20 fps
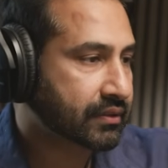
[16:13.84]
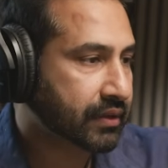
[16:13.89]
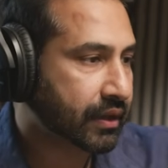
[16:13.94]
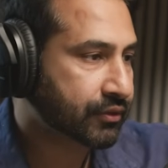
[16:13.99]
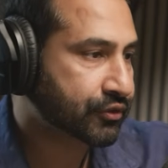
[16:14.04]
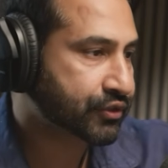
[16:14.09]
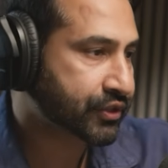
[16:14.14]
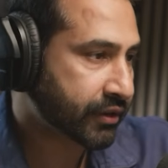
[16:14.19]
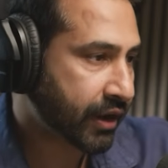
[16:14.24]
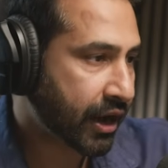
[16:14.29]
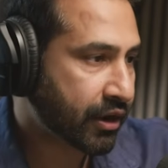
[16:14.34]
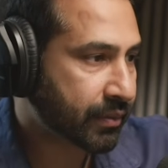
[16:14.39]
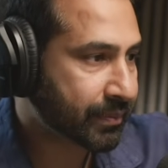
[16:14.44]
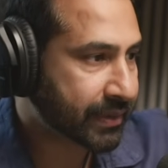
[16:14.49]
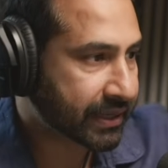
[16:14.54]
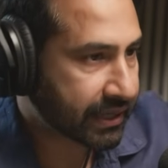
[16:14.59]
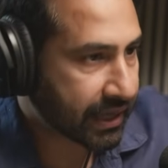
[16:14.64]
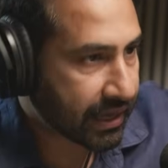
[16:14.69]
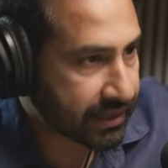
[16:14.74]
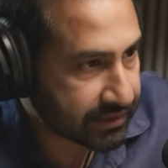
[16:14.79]
Al Jazeera
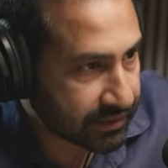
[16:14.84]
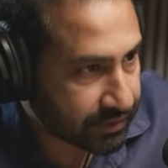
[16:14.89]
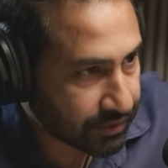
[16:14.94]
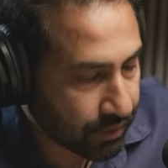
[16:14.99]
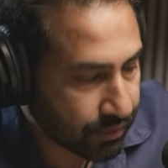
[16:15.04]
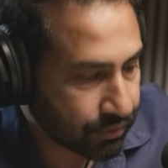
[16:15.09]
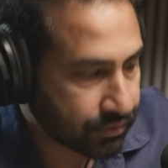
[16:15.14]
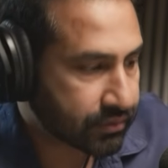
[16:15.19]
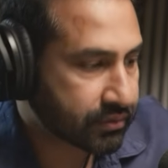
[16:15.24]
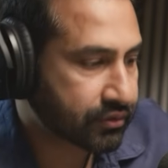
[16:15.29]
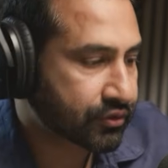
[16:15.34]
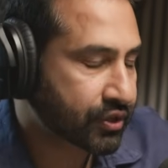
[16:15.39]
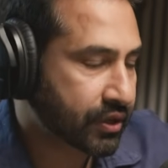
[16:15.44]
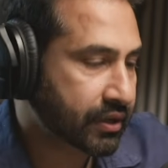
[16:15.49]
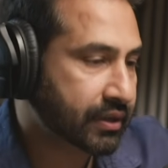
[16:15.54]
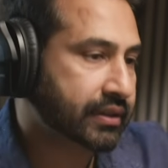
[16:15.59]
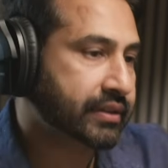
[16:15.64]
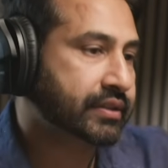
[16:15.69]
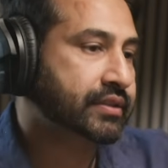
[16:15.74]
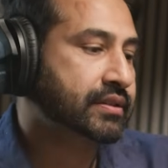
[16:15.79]
Arabic has its own
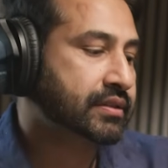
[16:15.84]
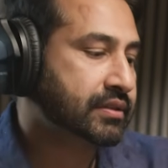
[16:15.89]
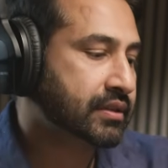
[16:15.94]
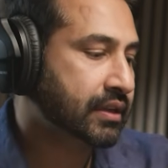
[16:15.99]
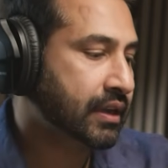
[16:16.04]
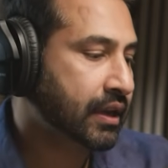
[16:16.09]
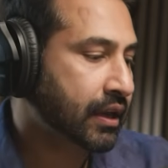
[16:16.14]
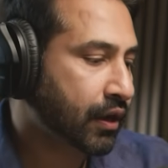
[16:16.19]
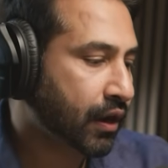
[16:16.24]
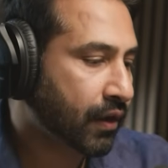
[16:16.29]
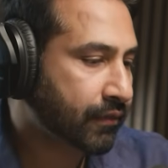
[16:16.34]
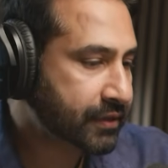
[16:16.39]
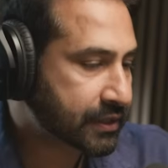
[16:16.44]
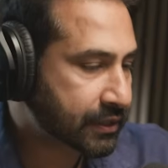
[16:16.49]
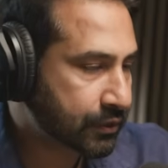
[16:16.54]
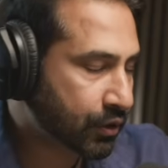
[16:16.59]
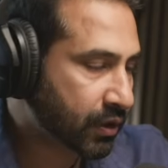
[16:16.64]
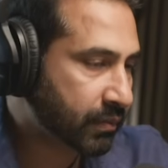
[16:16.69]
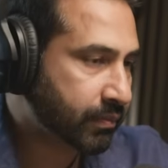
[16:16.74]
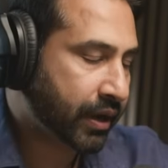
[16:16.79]
journalists.
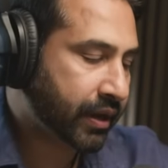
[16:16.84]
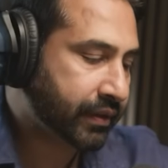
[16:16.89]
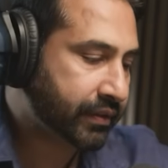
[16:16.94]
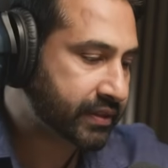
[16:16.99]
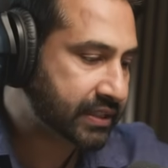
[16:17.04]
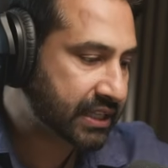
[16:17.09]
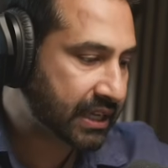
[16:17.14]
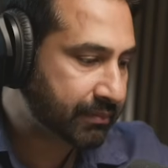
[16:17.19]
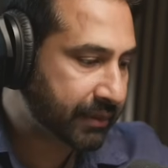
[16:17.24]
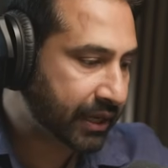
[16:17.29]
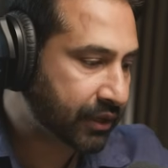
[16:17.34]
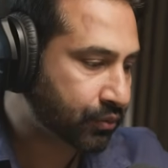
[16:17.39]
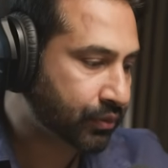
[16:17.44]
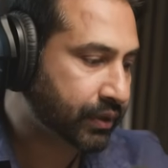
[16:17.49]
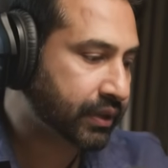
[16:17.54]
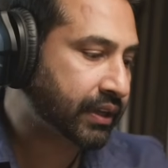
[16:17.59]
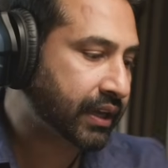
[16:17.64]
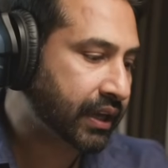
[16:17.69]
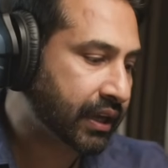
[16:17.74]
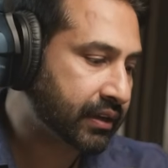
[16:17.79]
Obviously, all part of the same
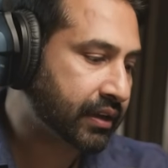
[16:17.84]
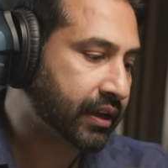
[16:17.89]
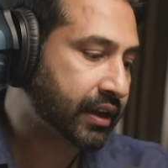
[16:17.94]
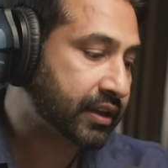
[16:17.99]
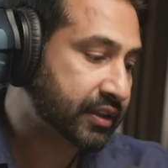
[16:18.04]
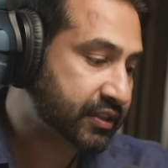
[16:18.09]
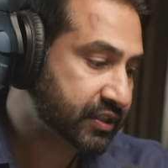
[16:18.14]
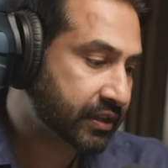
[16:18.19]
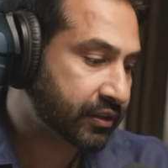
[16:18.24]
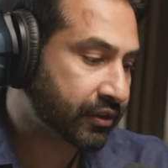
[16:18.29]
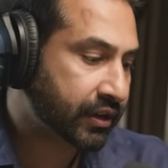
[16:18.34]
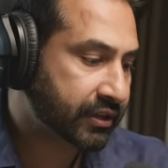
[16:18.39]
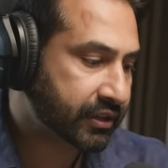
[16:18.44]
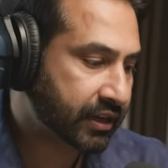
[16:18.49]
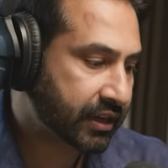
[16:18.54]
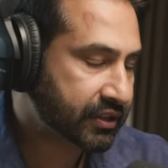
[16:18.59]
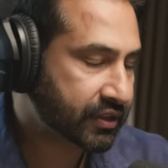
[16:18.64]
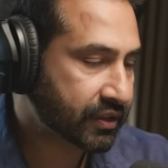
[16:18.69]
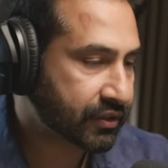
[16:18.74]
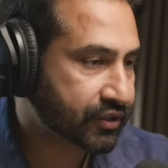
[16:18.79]
network. And Anas
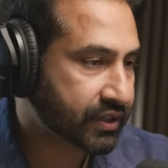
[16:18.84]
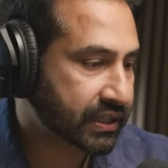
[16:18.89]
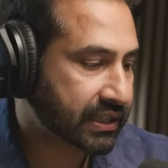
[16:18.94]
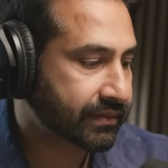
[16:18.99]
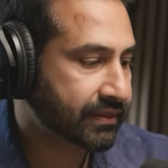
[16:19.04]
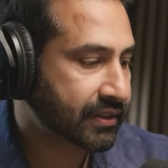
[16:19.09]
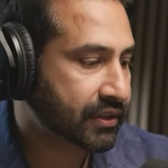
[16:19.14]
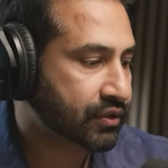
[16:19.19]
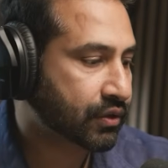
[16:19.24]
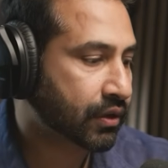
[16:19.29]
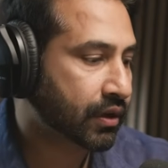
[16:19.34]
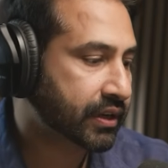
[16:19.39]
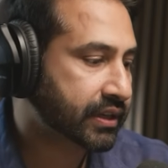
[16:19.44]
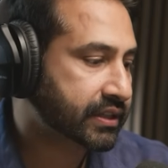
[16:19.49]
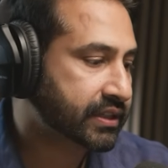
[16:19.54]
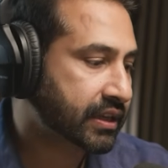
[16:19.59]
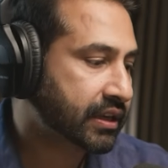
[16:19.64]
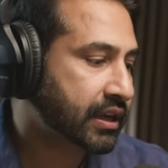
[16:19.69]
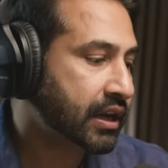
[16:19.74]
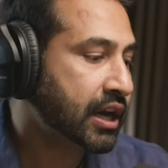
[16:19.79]
al-Sharif and his
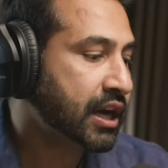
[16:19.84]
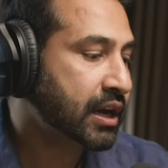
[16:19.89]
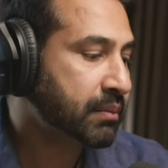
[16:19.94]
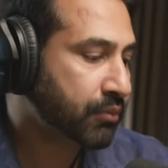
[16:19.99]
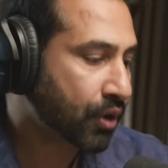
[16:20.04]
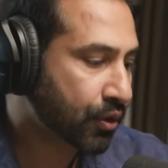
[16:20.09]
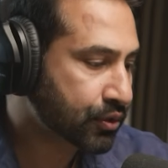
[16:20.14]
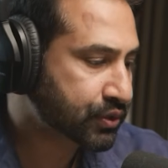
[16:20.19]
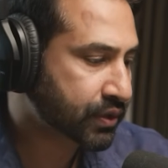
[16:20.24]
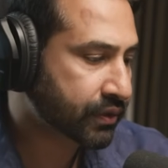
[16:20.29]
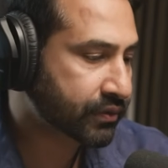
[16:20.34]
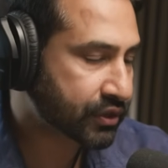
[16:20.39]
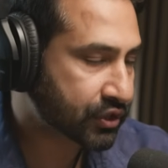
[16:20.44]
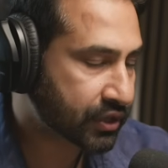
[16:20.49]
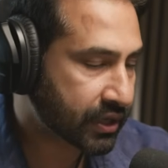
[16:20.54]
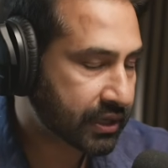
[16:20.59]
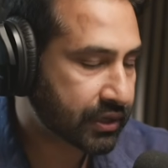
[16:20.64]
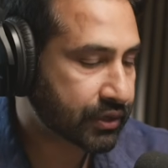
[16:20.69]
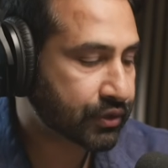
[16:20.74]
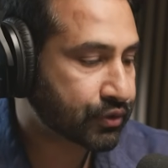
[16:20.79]
colleagues, and most of the
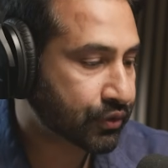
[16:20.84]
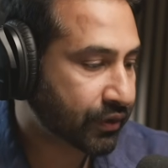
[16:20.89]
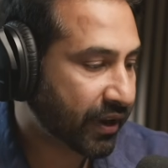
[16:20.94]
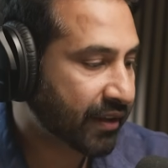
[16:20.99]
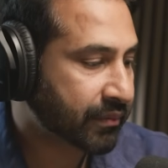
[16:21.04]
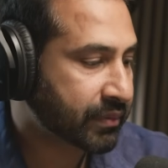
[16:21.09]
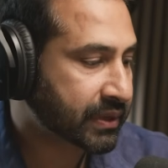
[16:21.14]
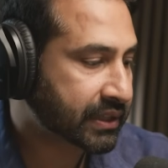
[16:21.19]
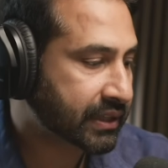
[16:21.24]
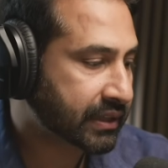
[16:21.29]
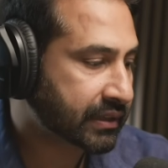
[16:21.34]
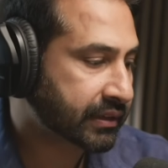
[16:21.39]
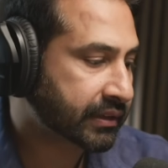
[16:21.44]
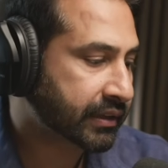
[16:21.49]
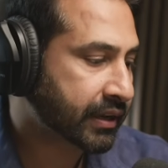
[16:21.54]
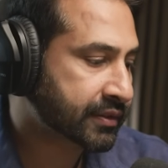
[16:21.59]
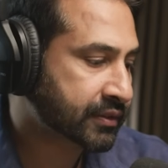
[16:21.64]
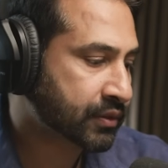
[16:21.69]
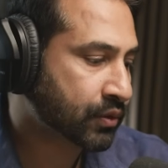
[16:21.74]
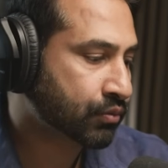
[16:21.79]
journalists who have been killed in
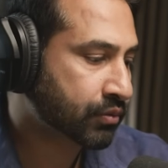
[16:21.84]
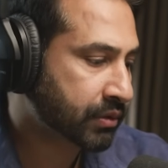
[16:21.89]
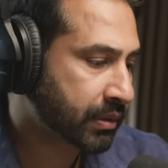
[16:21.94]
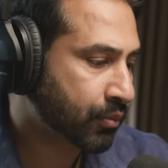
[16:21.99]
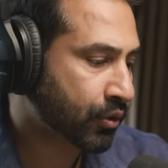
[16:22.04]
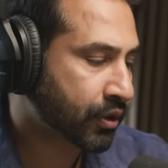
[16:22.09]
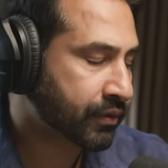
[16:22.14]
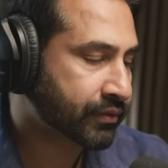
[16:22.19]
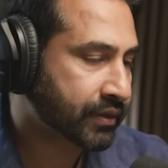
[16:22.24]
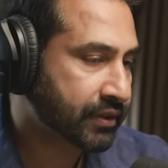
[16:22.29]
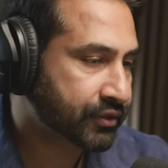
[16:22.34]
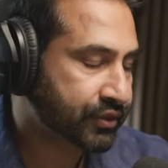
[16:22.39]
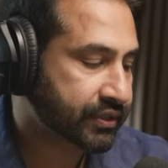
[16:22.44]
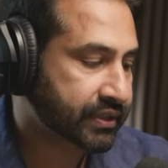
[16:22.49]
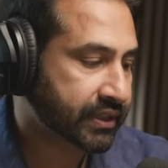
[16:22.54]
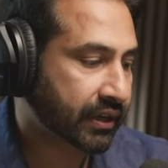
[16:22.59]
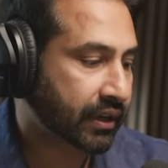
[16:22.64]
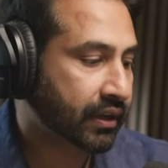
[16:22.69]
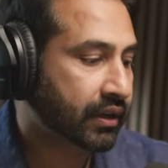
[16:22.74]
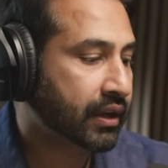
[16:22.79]
Gaza who report for Al
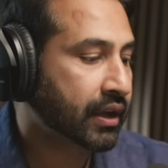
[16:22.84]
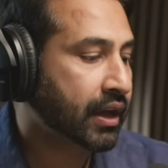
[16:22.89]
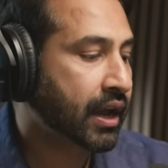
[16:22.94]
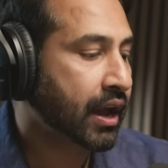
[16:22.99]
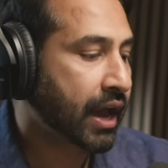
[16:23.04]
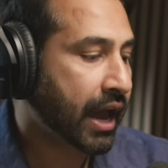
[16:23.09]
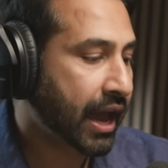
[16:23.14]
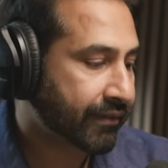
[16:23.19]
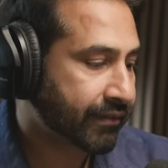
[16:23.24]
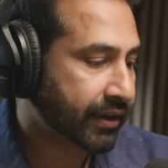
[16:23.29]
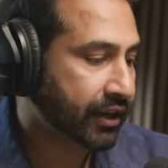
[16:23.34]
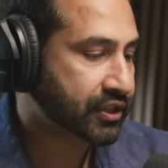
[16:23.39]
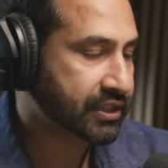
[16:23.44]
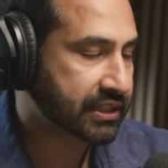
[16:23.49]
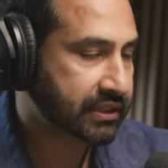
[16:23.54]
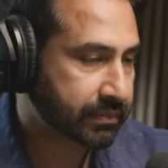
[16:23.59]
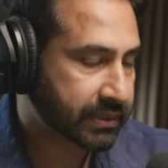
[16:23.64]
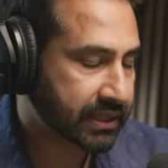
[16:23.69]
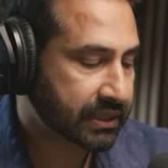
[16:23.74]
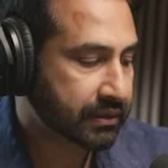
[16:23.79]
Jazeera have
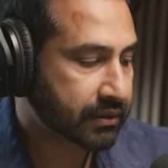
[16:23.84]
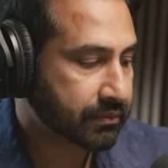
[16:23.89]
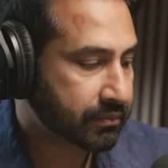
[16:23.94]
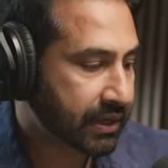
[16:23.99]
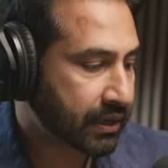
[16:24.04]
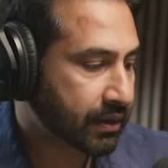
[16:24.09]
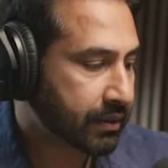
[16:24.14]
actually been